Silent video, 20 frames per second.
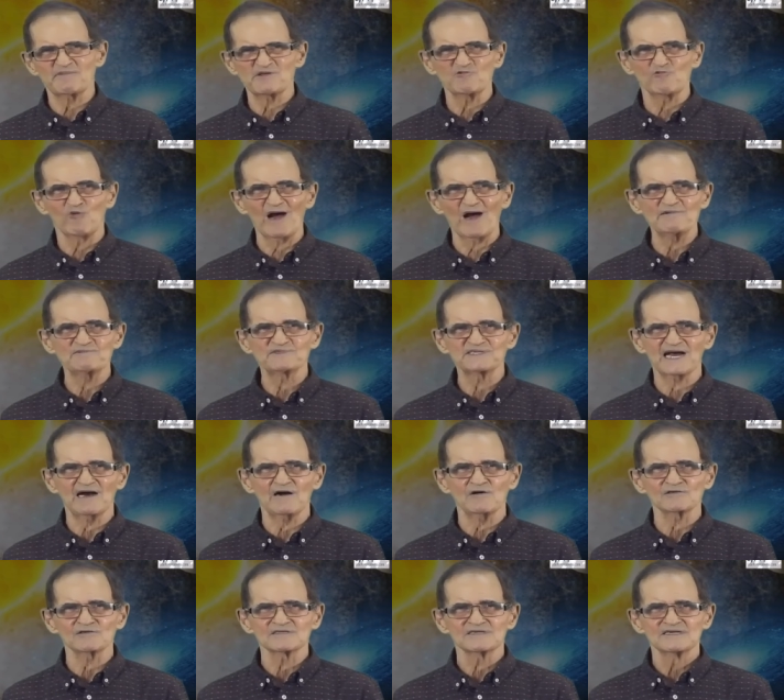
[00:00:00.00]
be wiped
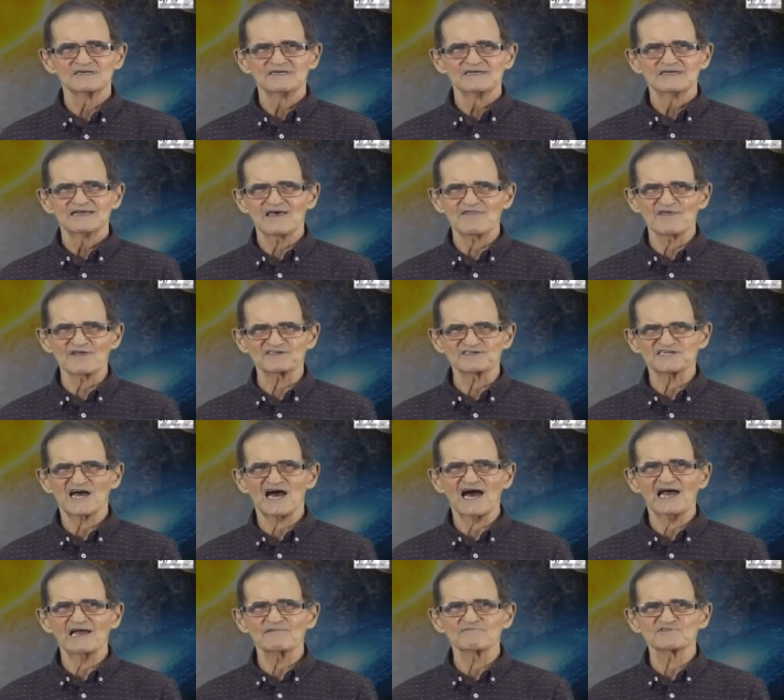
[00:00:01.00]
out and the
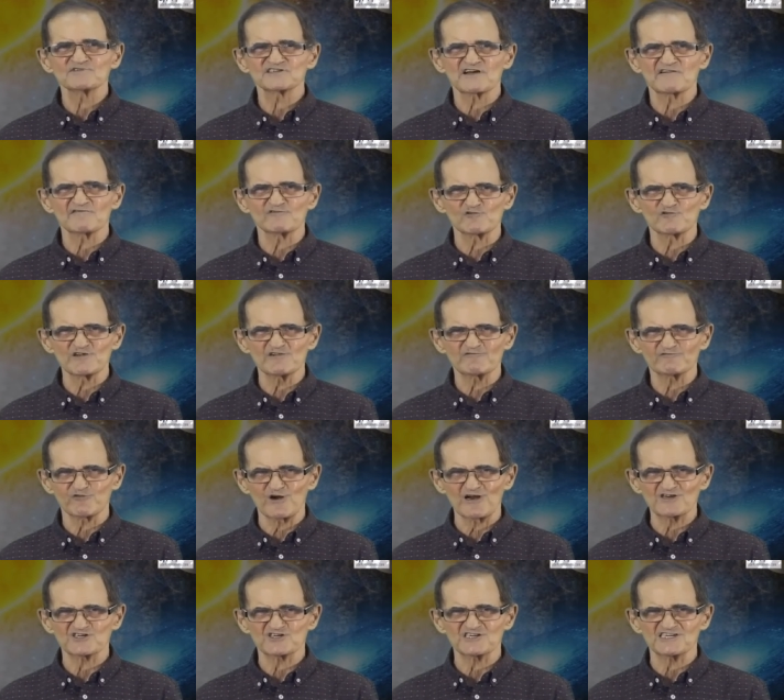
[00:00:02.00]
times of
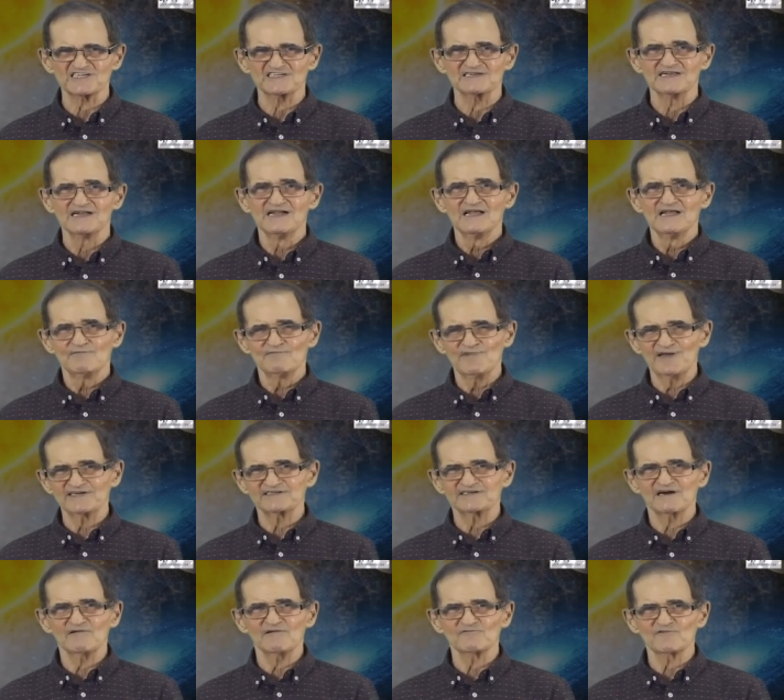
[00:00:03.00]
refreshing may
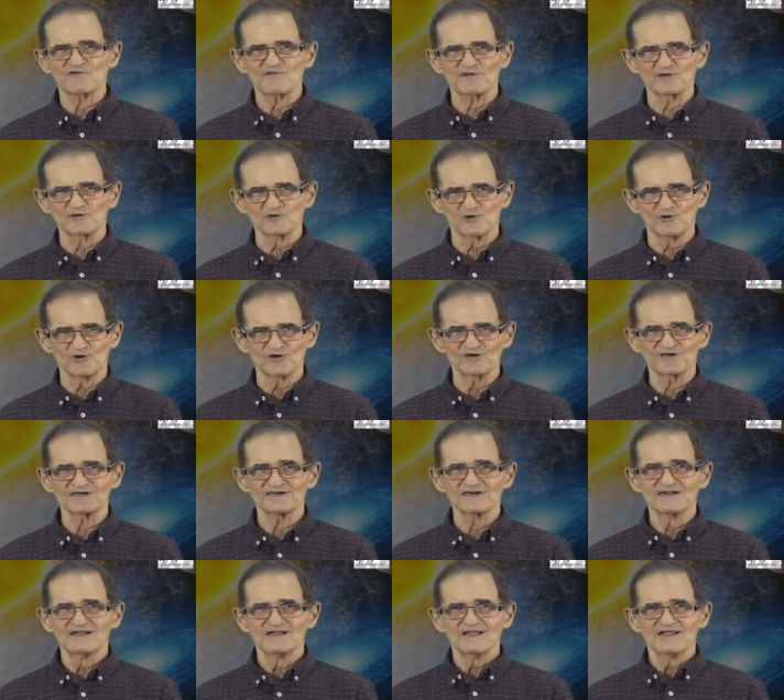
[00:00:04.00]
come from the Lord.
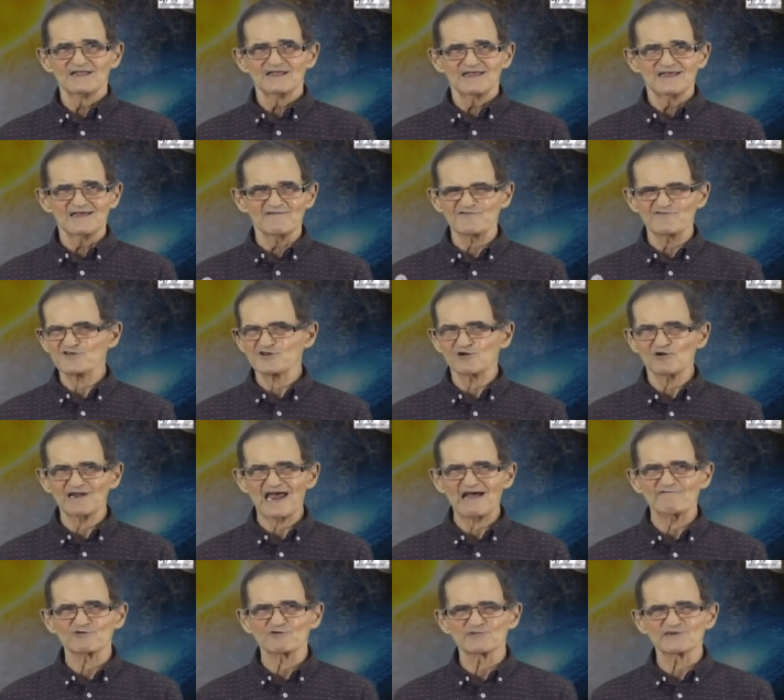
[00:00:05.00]
If you don't
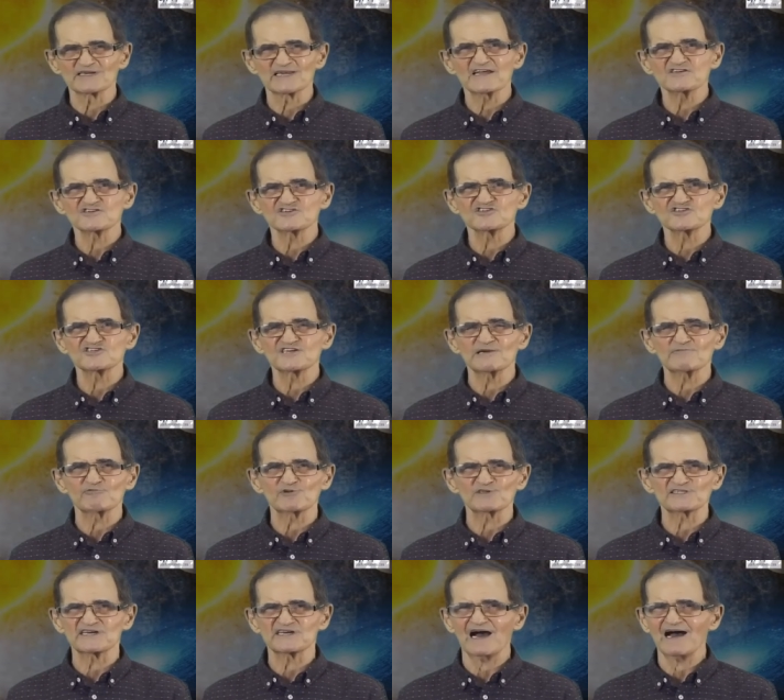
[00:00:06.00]
have a relationship
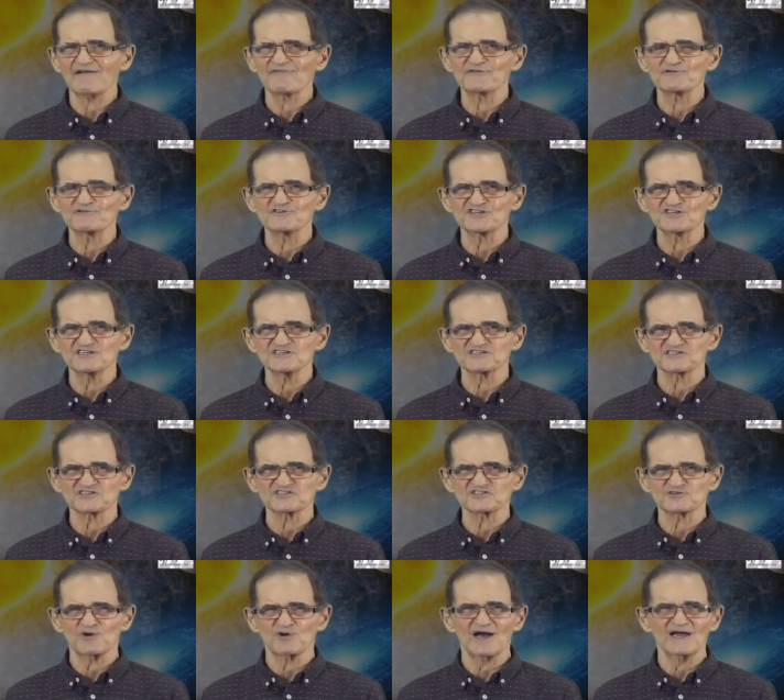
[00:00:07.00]
with God through
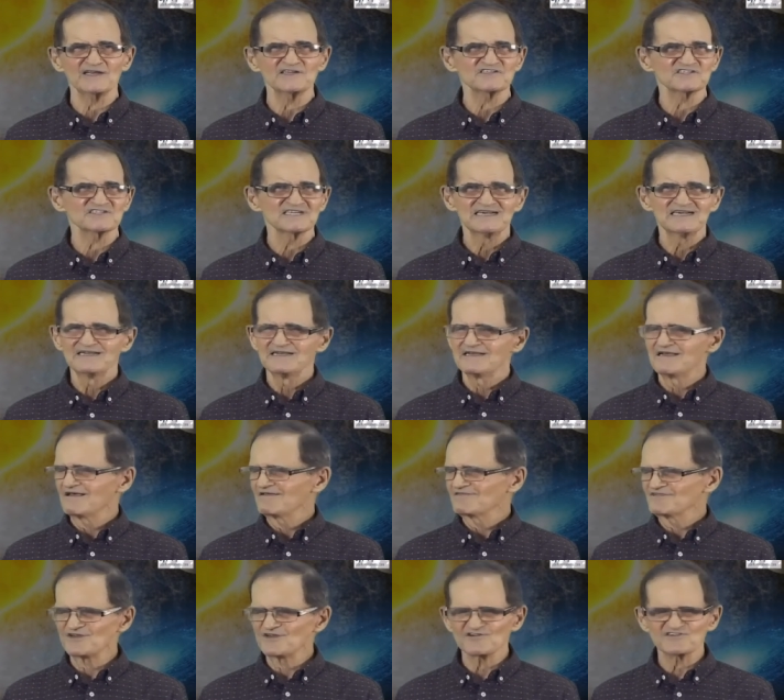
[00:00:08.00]
Jesus Christ,
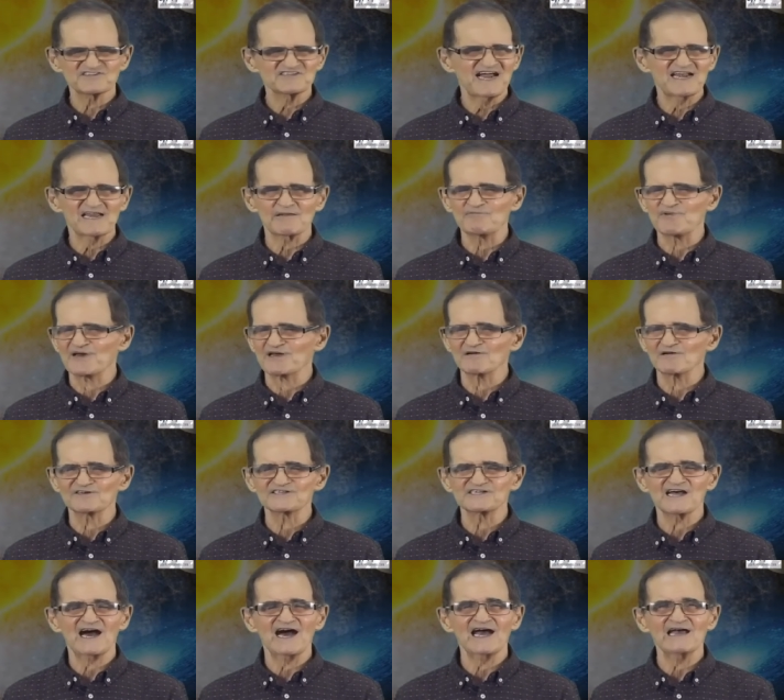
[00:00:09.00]
there's not a better
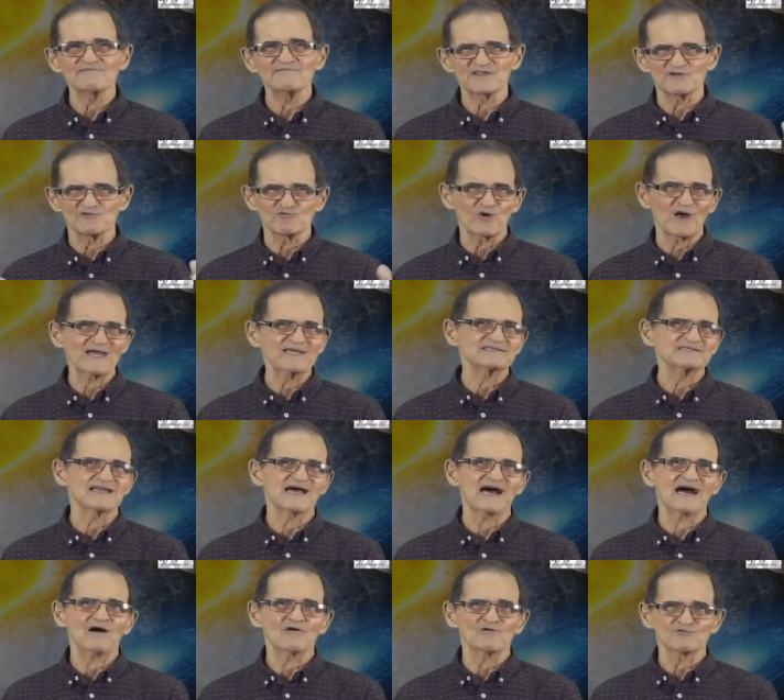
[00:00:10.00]
time than right
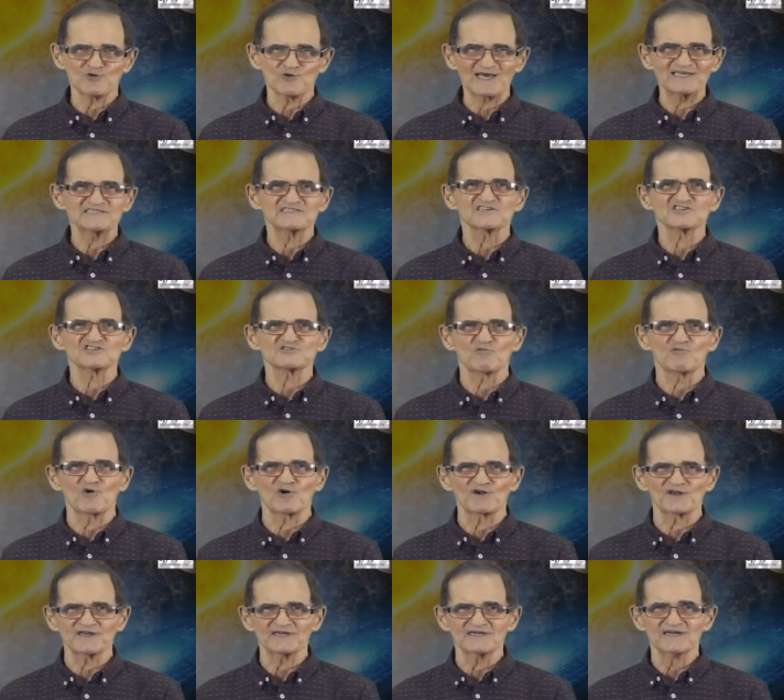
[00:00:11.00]
now, right this
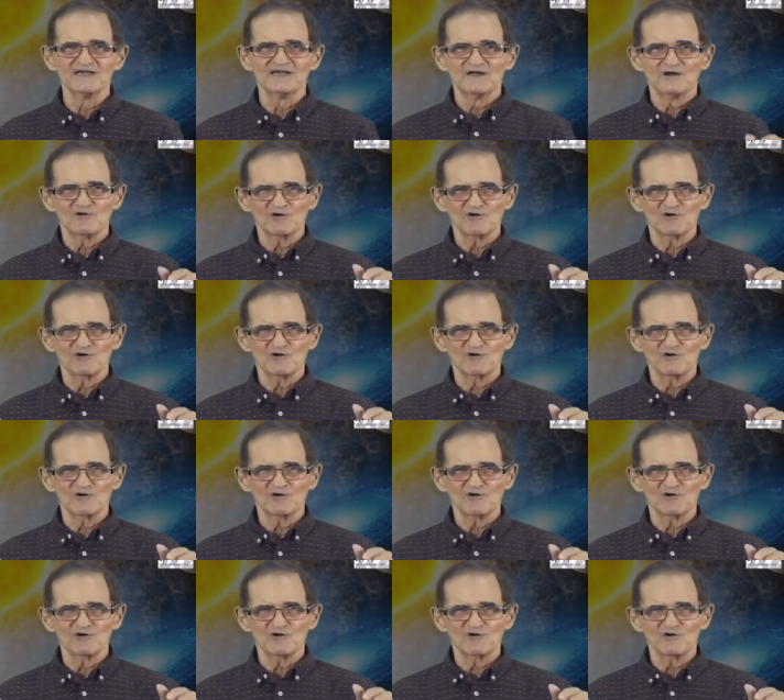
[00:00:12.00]
morning.